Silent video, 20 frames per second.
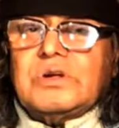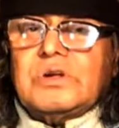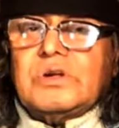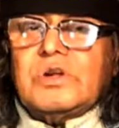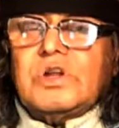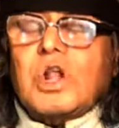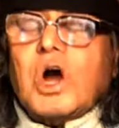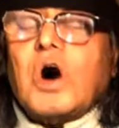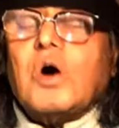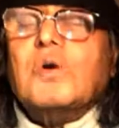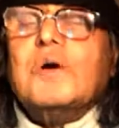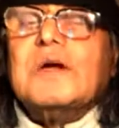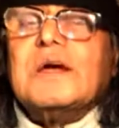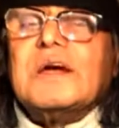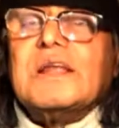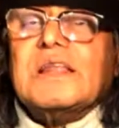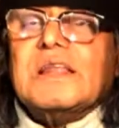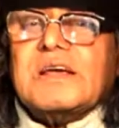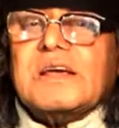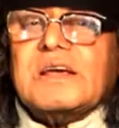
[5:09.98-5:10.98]

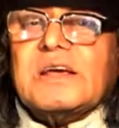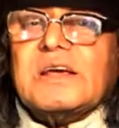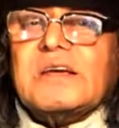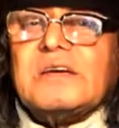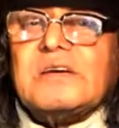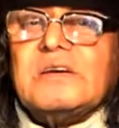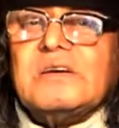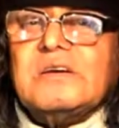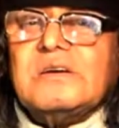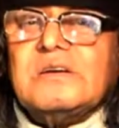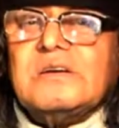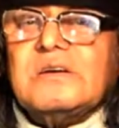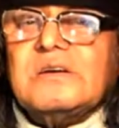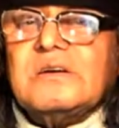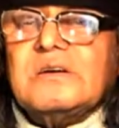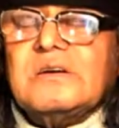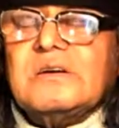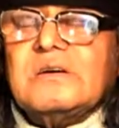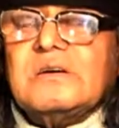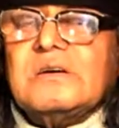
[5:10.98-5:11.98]
knowingly
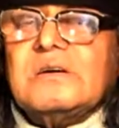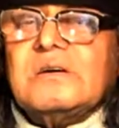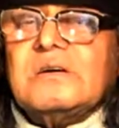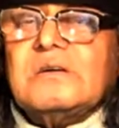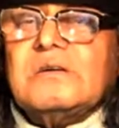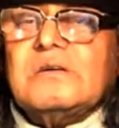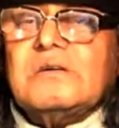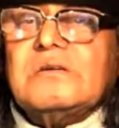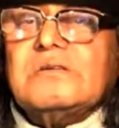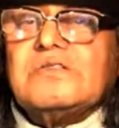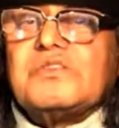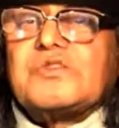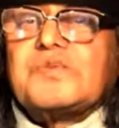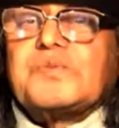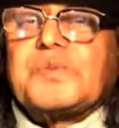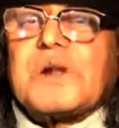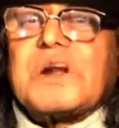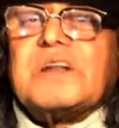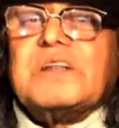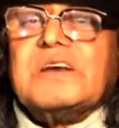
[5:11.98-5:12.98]

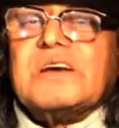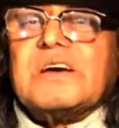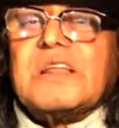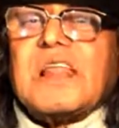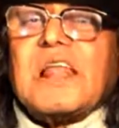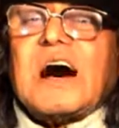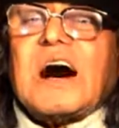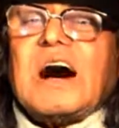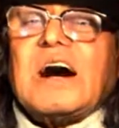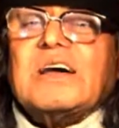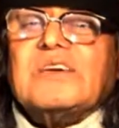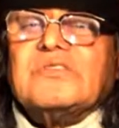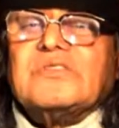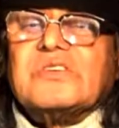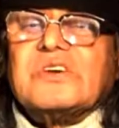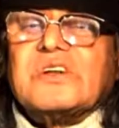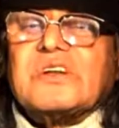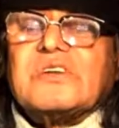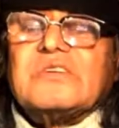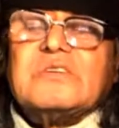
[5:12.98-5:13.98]
spreading lies
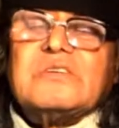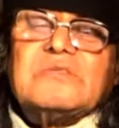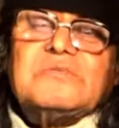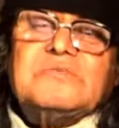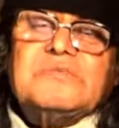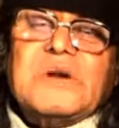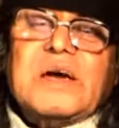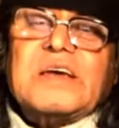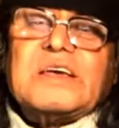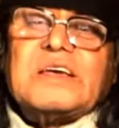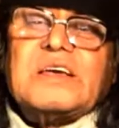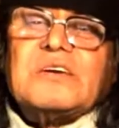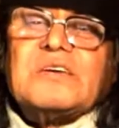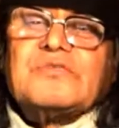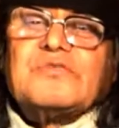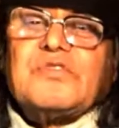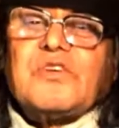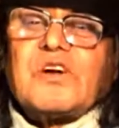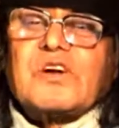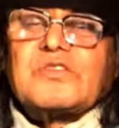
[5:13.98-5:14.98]
and
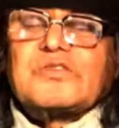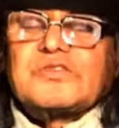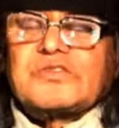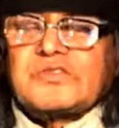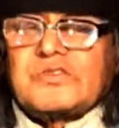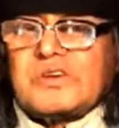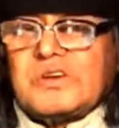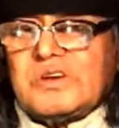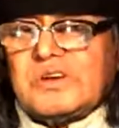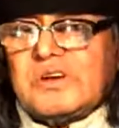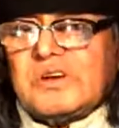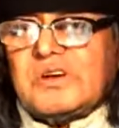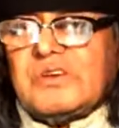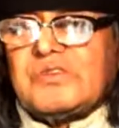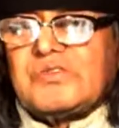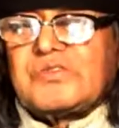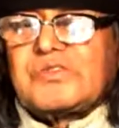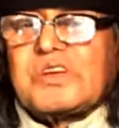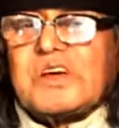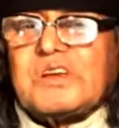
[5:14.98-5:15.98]
making false
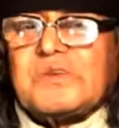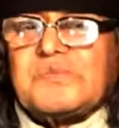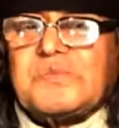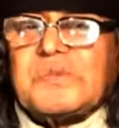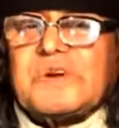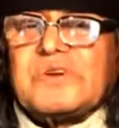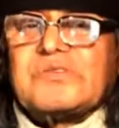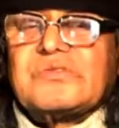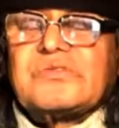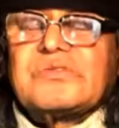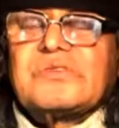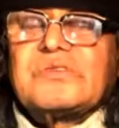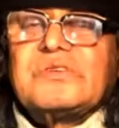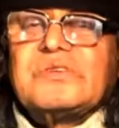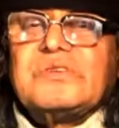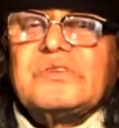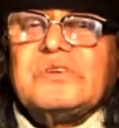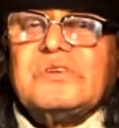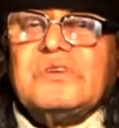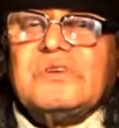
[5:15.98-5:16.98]
statements
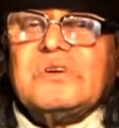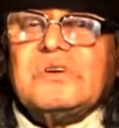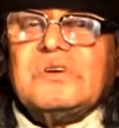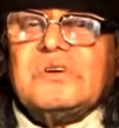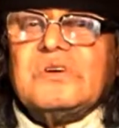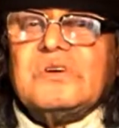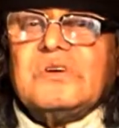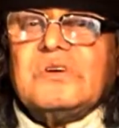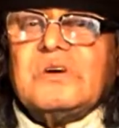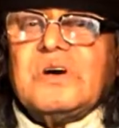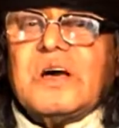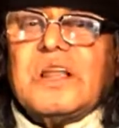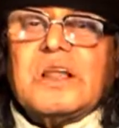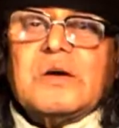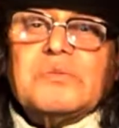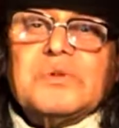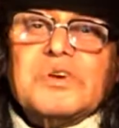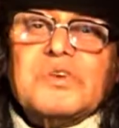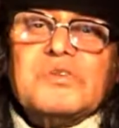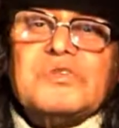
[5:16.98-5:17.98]
and
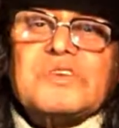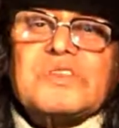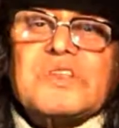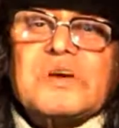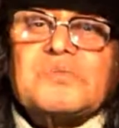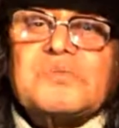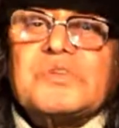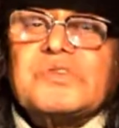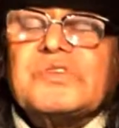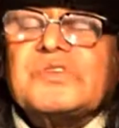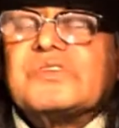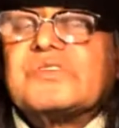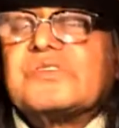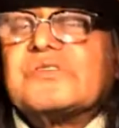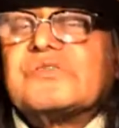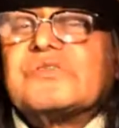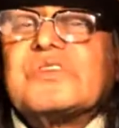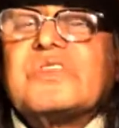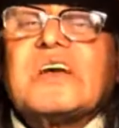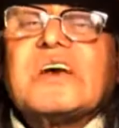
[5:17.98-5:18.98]
abusing their
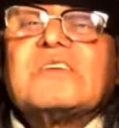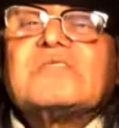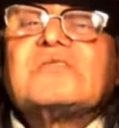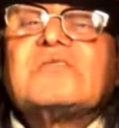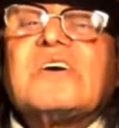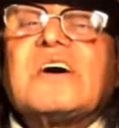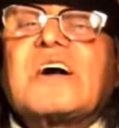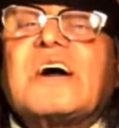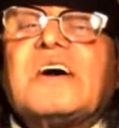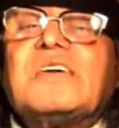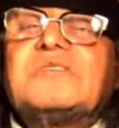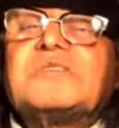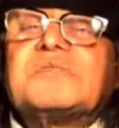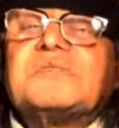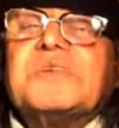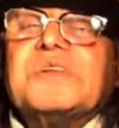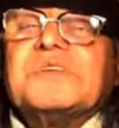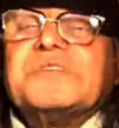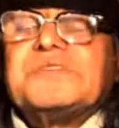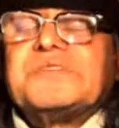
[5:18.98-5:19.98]
positions, and there is no
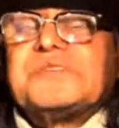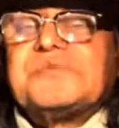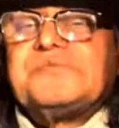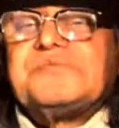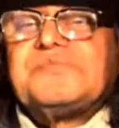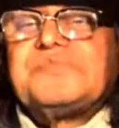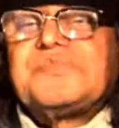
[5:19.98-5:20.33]
accountability.